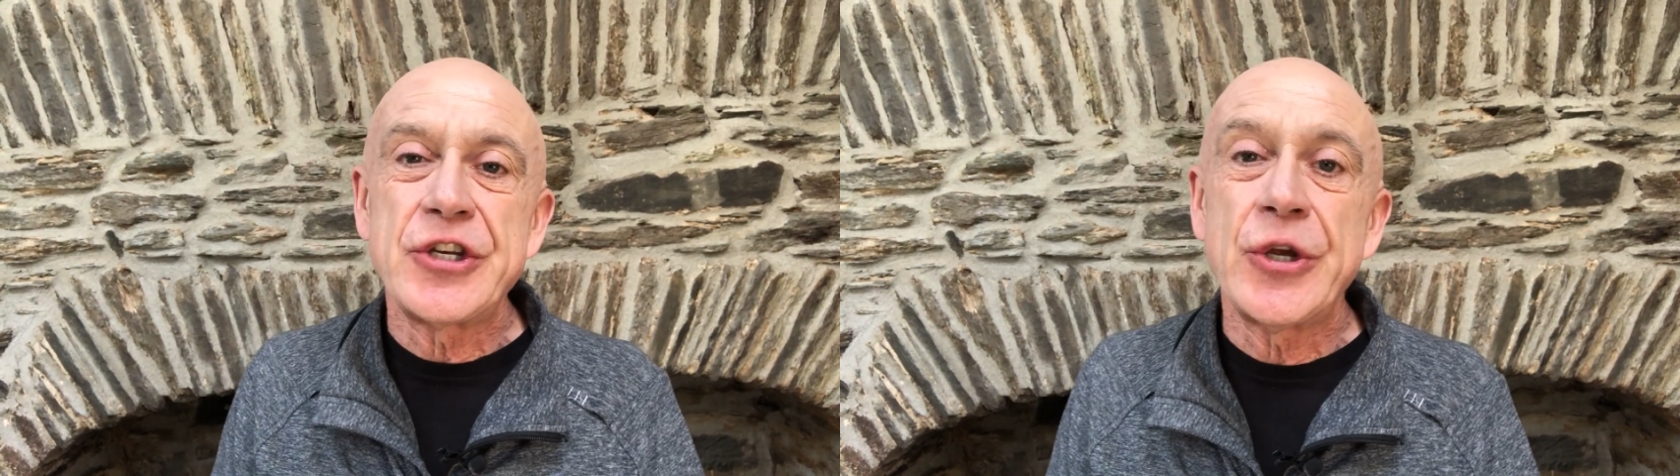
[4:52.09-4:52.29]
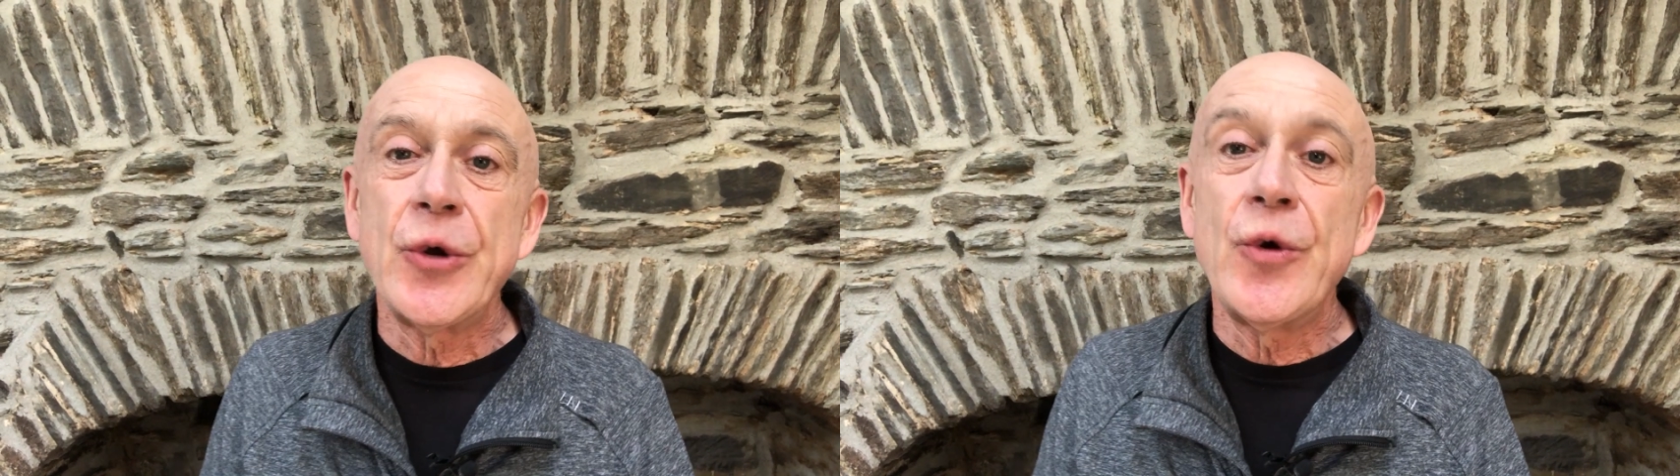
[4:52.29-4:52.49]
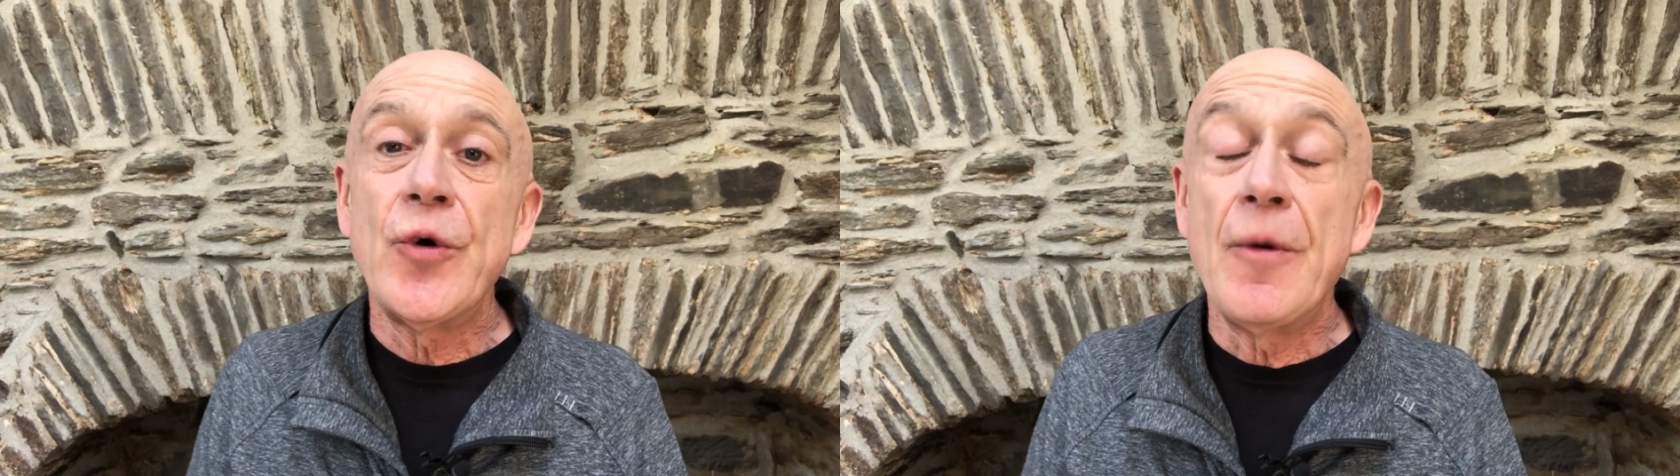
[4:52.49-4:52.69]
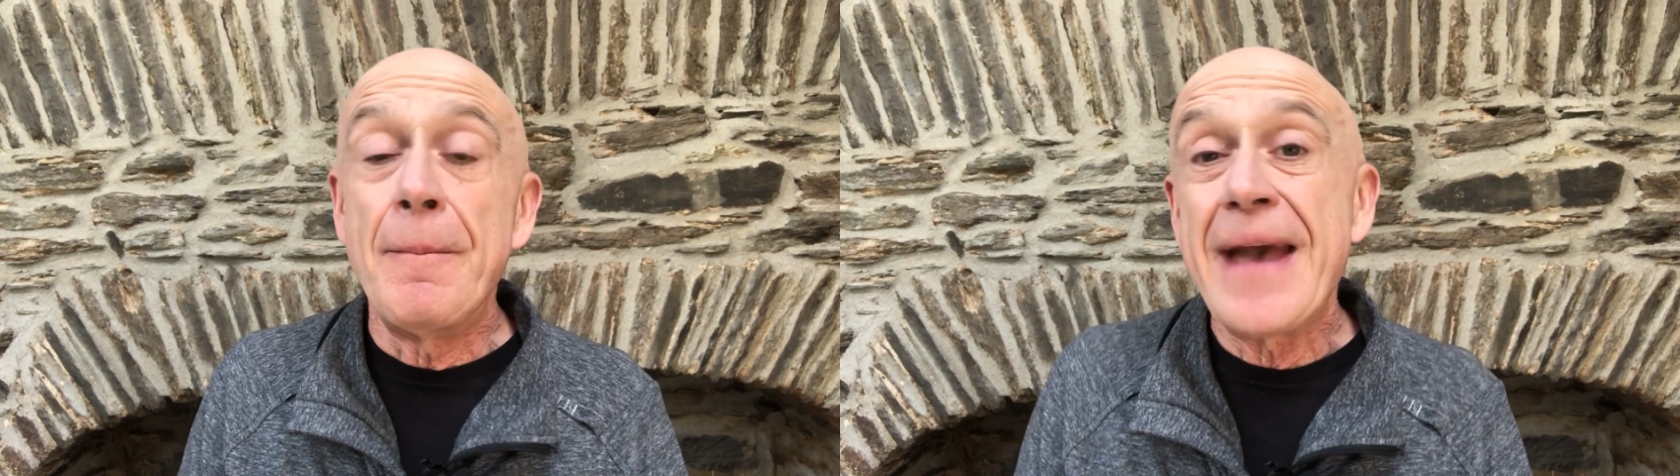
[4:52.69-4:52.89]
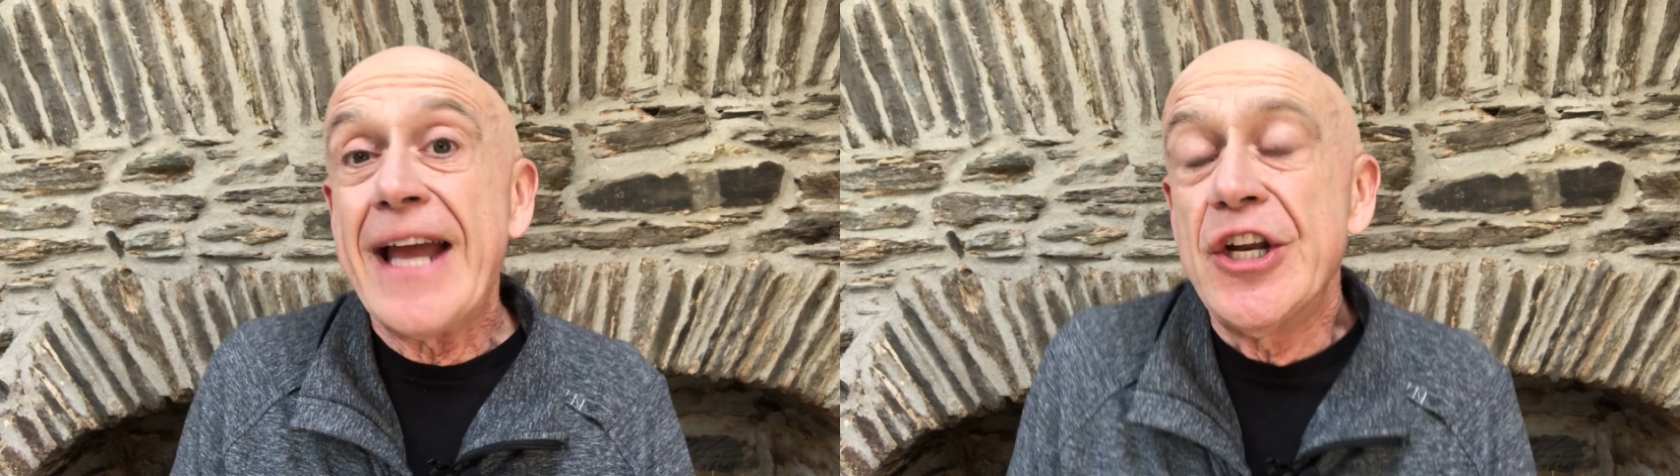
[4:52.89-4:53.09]
to
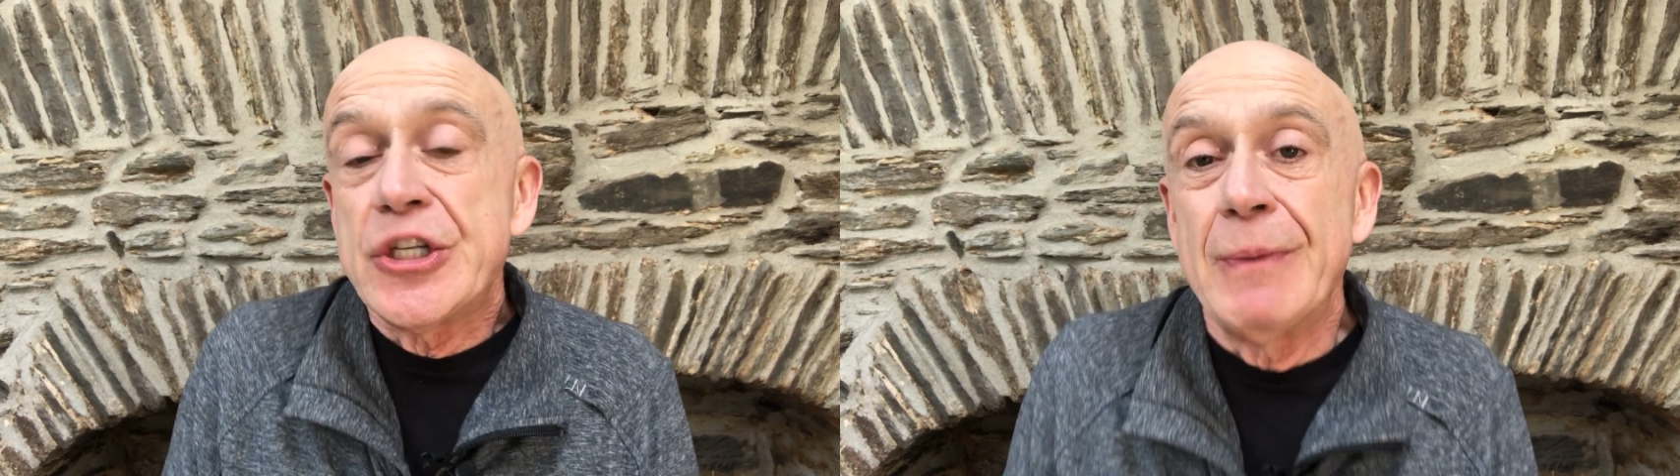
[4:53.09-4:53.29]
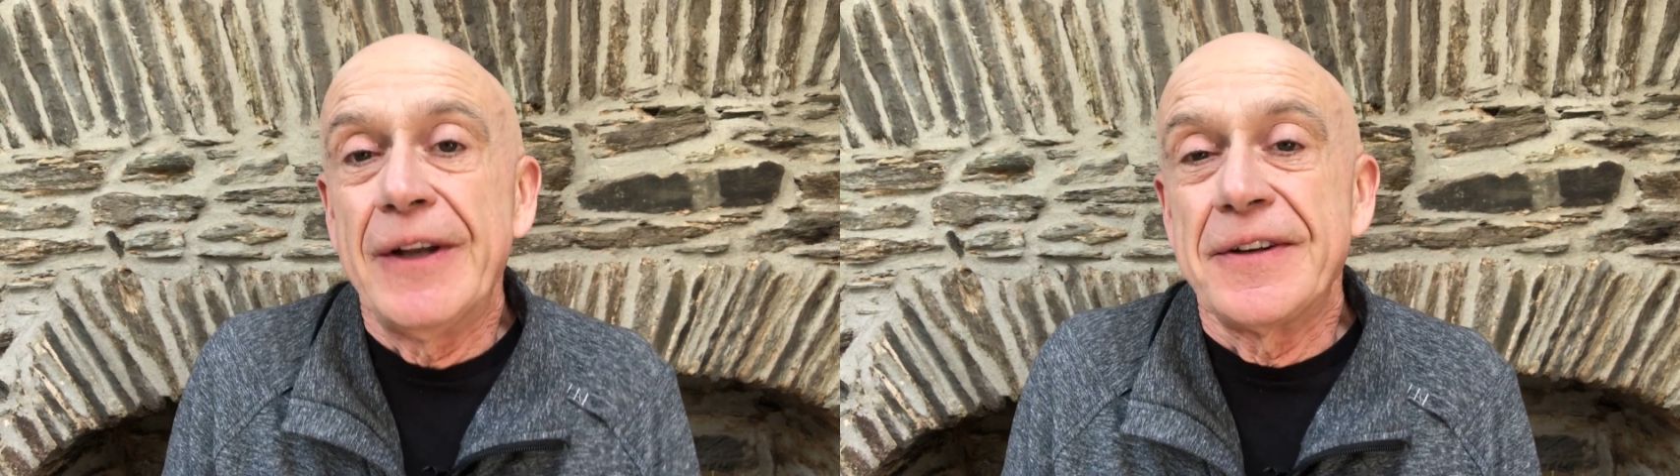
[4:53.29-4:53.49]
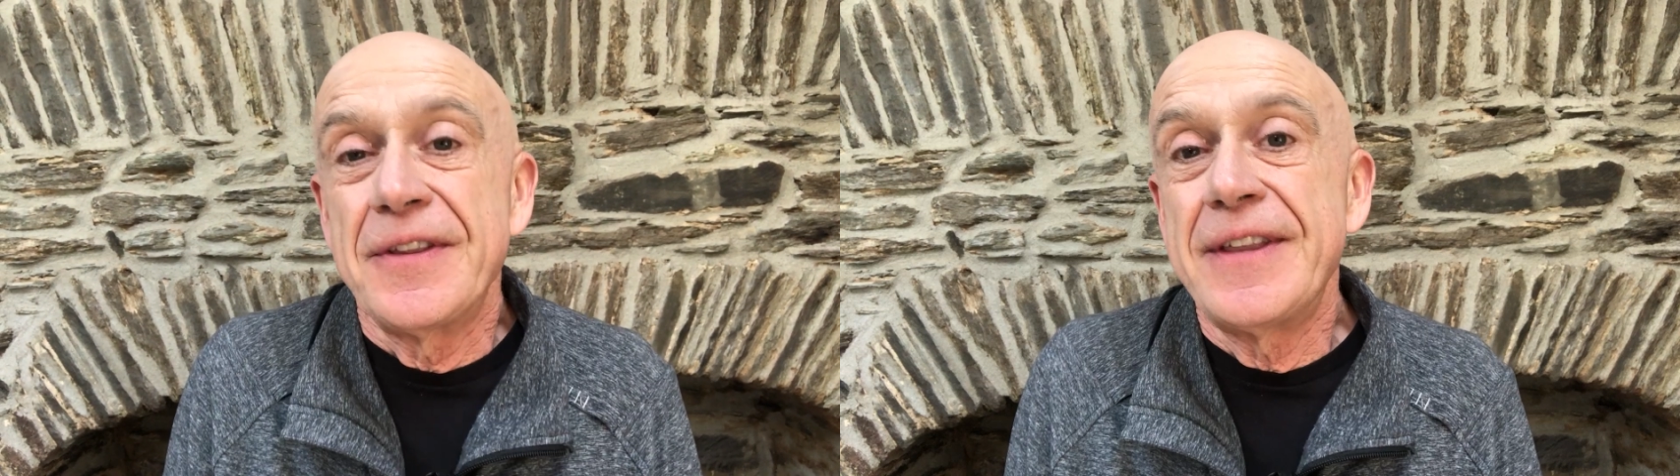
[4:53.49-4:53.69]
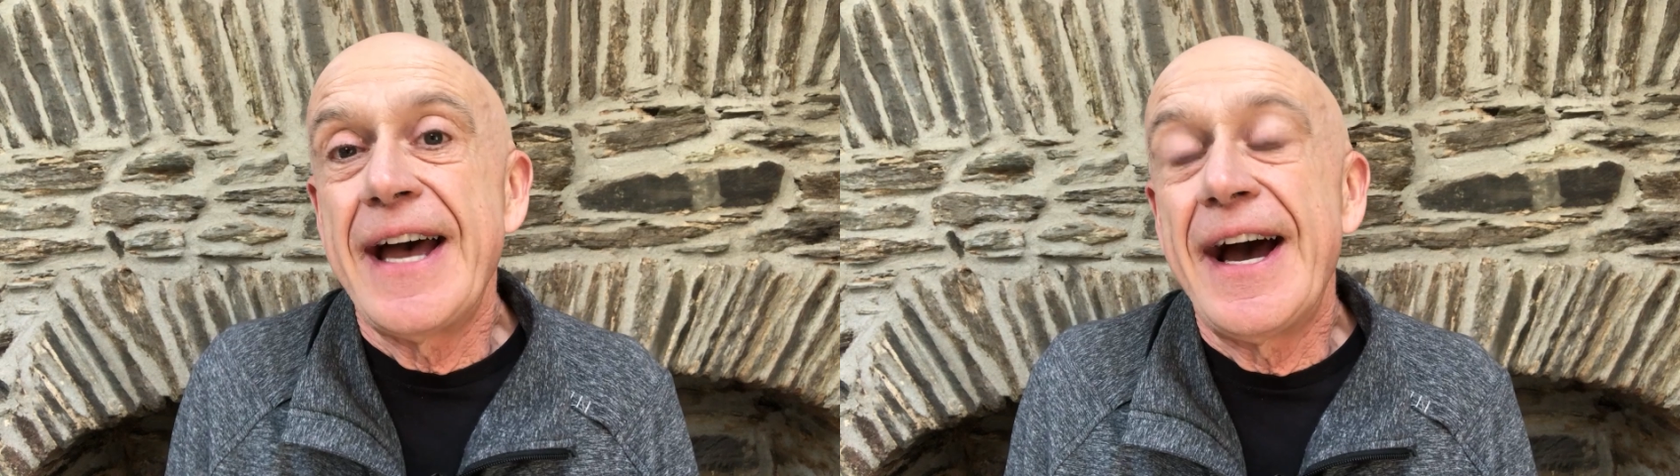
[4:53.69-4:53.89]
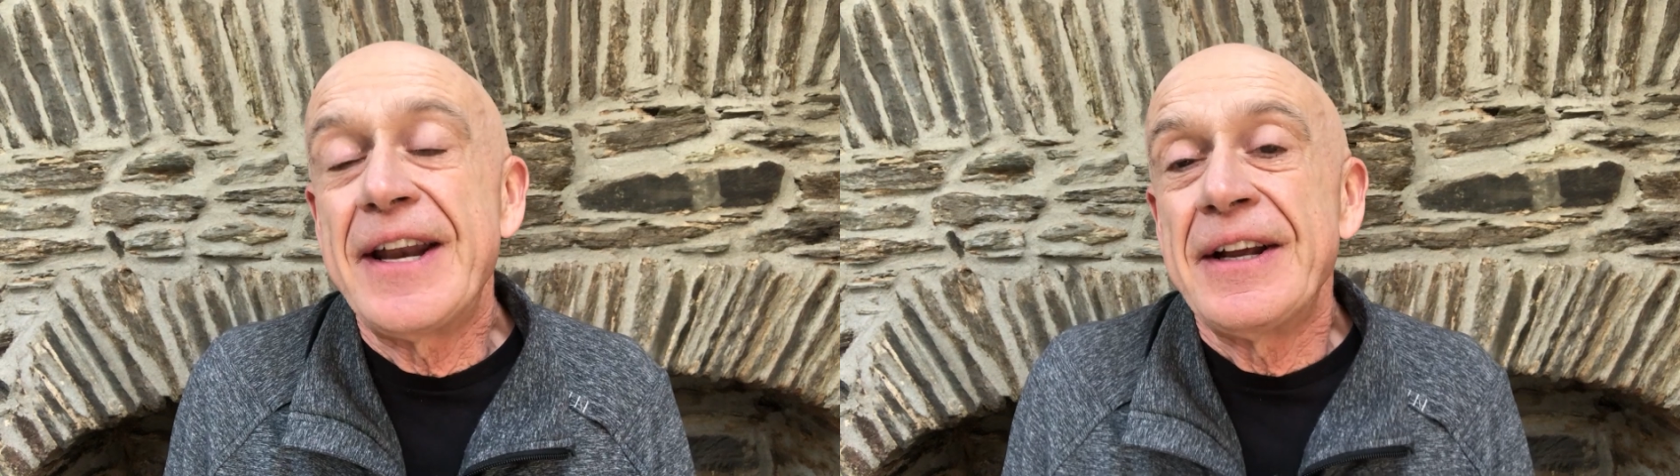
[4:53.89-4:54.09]
management
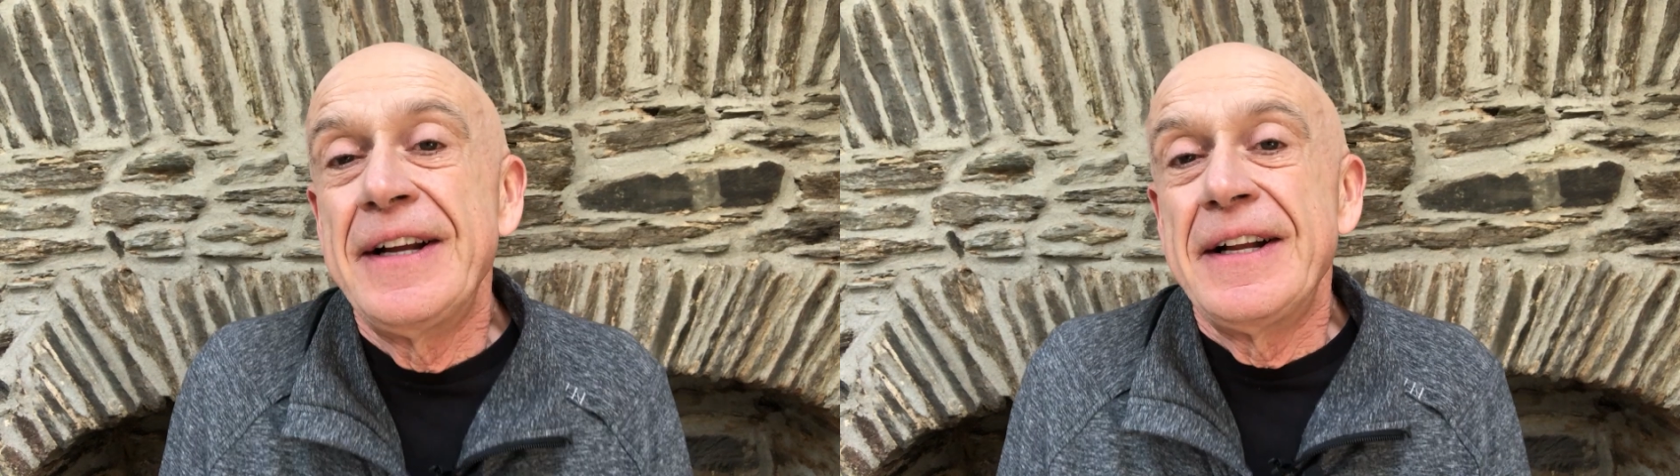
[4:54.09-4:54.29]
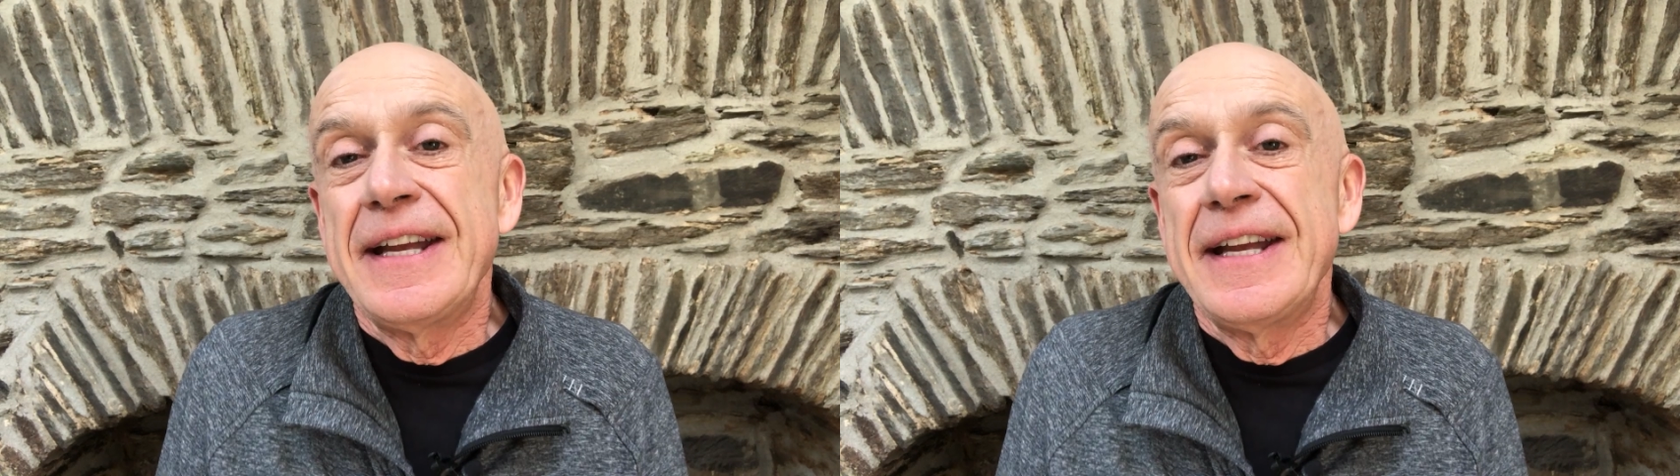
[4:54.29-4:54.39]
that